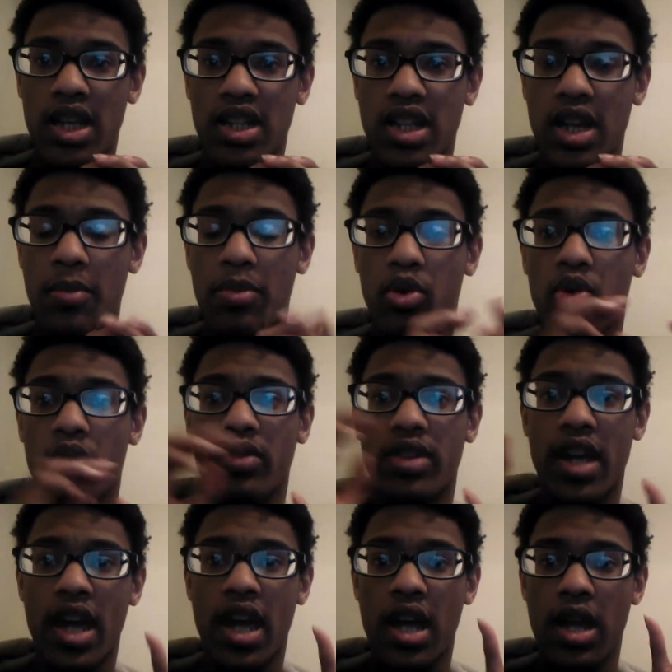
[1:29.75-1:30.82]
they pulled
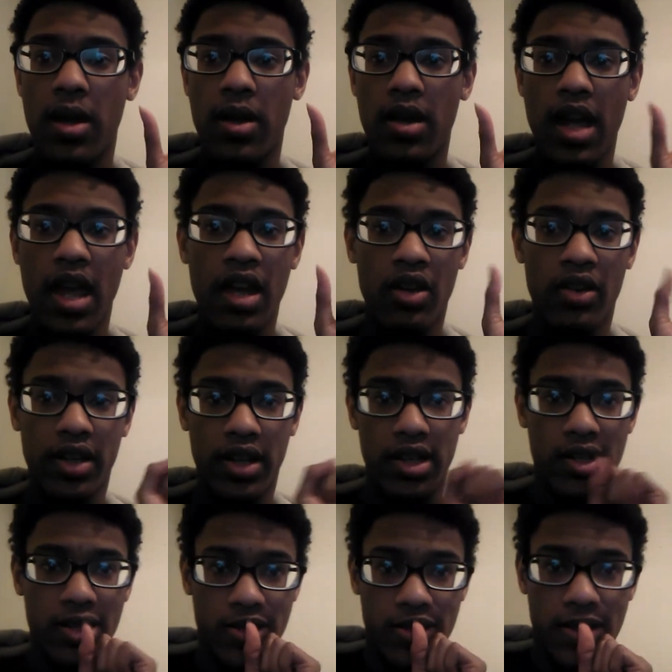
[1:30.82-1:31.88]
a
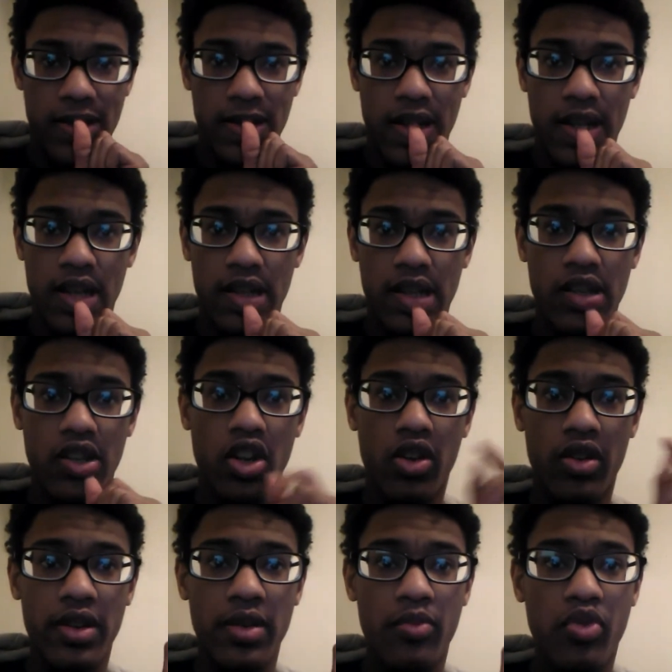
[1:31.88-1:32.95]
aliens thing and
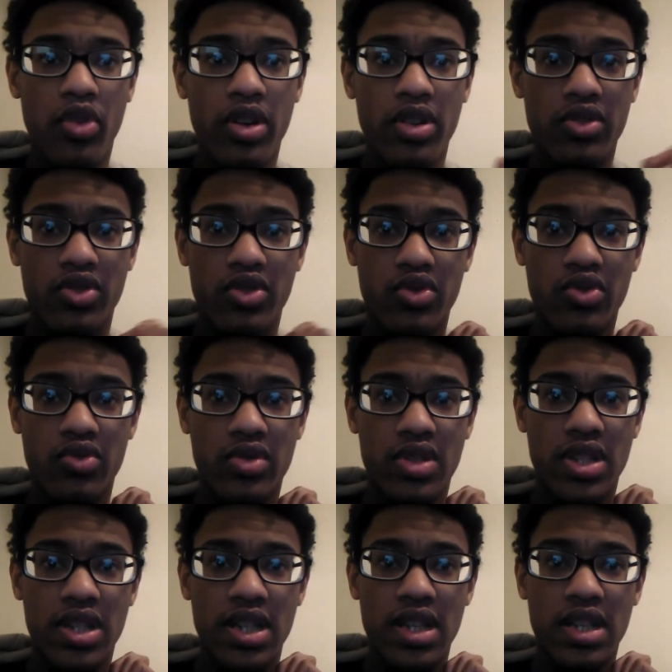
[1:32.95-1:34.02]
call it
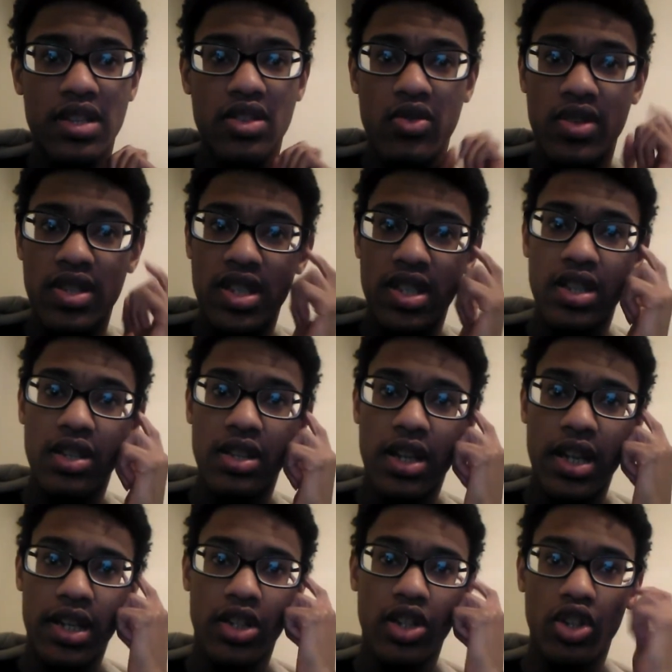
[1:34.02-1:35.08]
predators. So it's
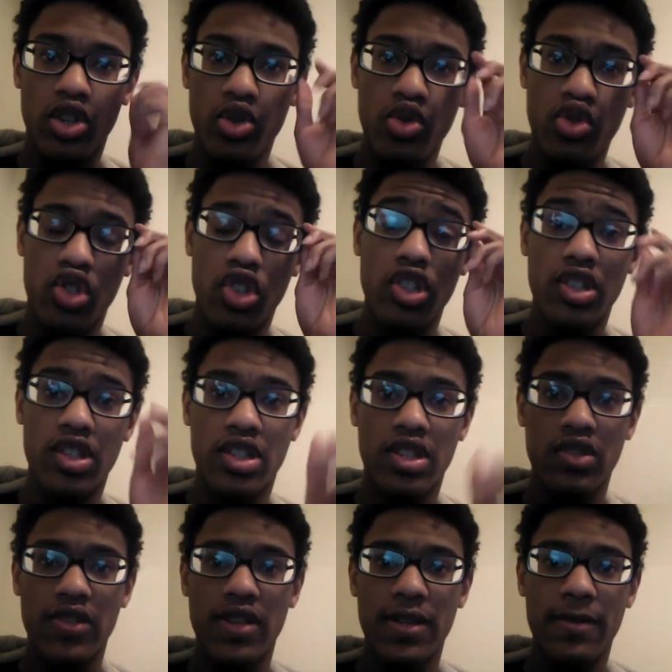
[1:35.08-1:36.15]
like an allusion
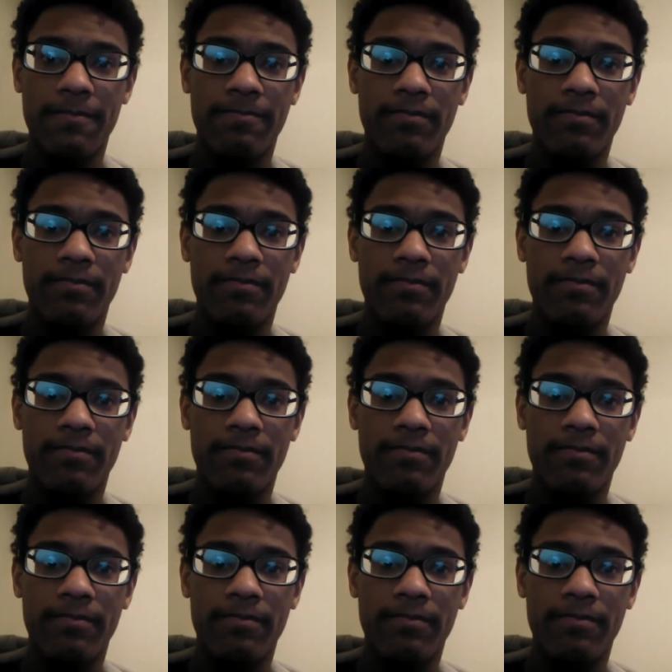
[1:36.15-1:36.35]
to it.